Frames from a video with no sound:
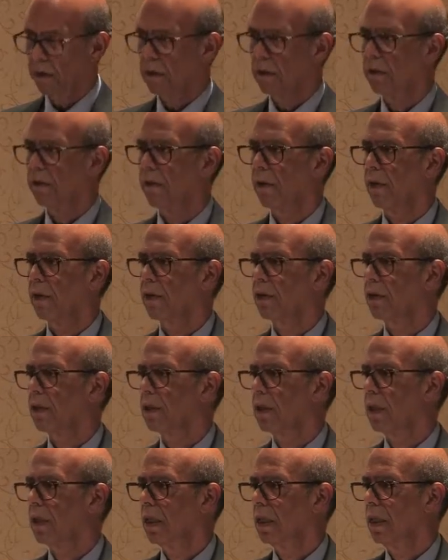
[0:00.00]
diverse
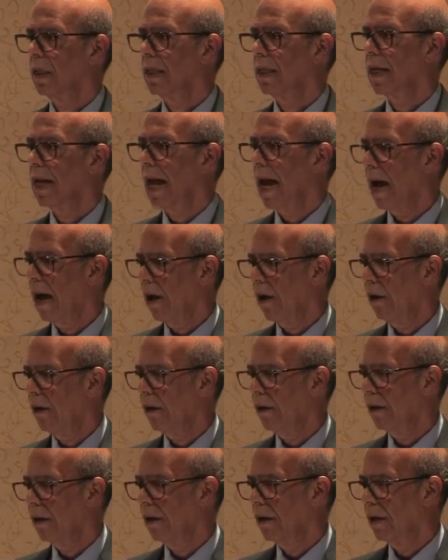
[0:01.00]
now
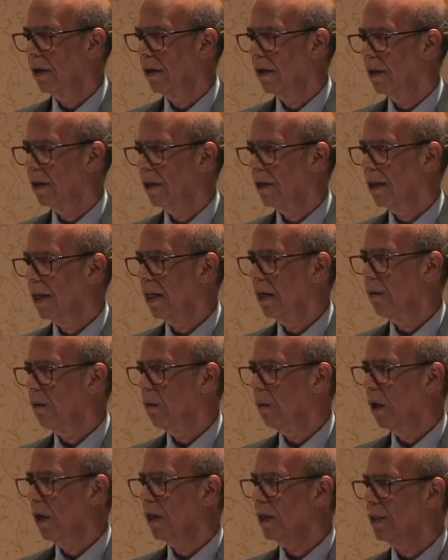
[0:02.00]
than it
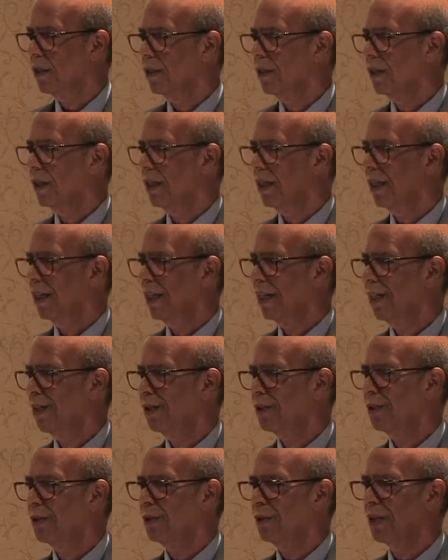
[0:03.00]
was in
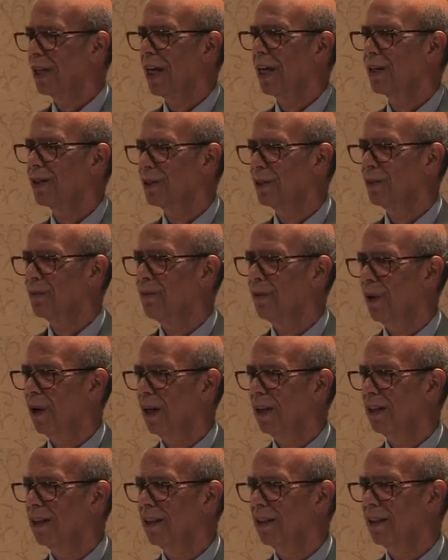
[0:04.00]
2001.
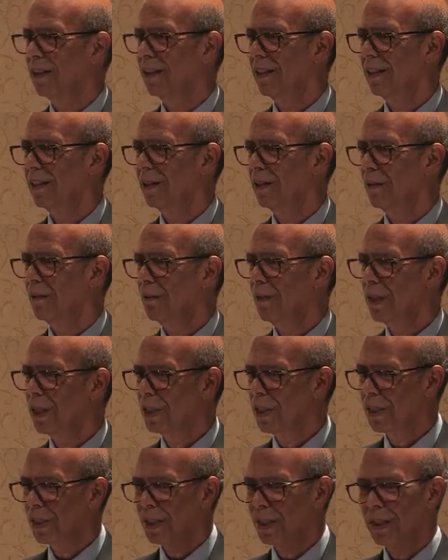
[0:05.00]
We
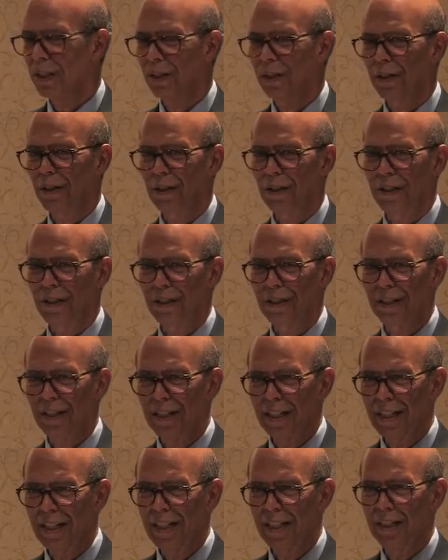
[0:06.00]
still
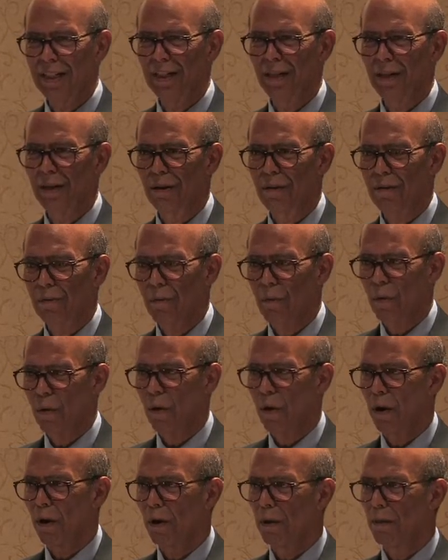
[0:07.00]
need
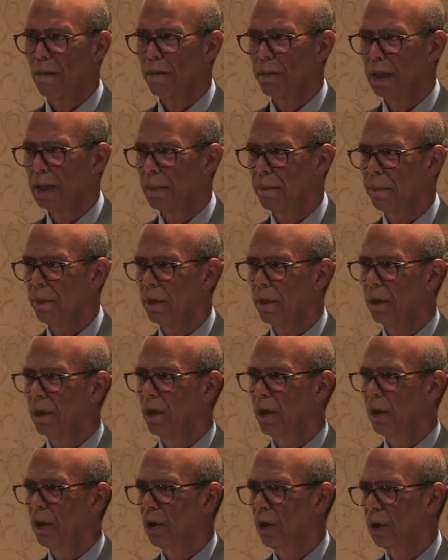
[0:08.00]
more people
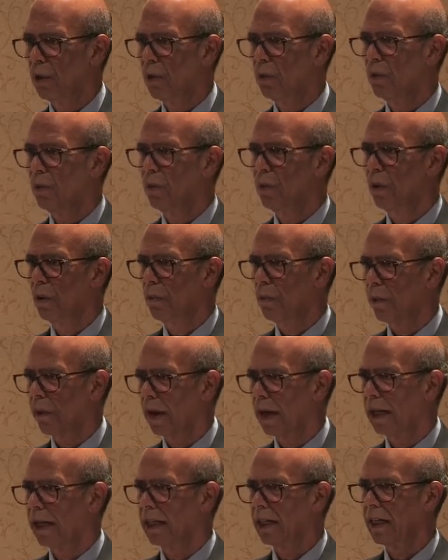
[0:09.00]
who will
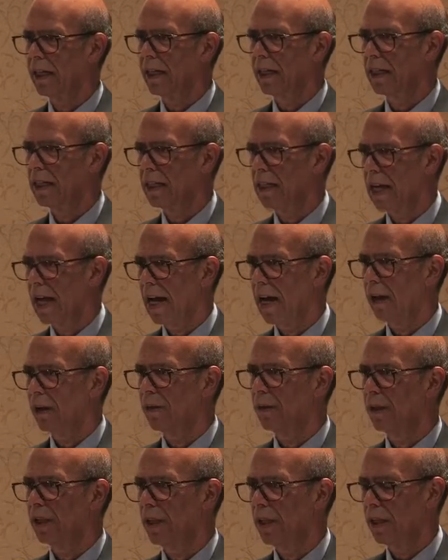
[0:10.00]
break down
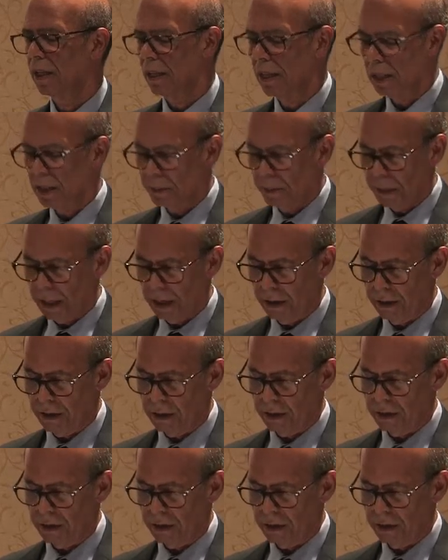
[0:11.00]
these barriers.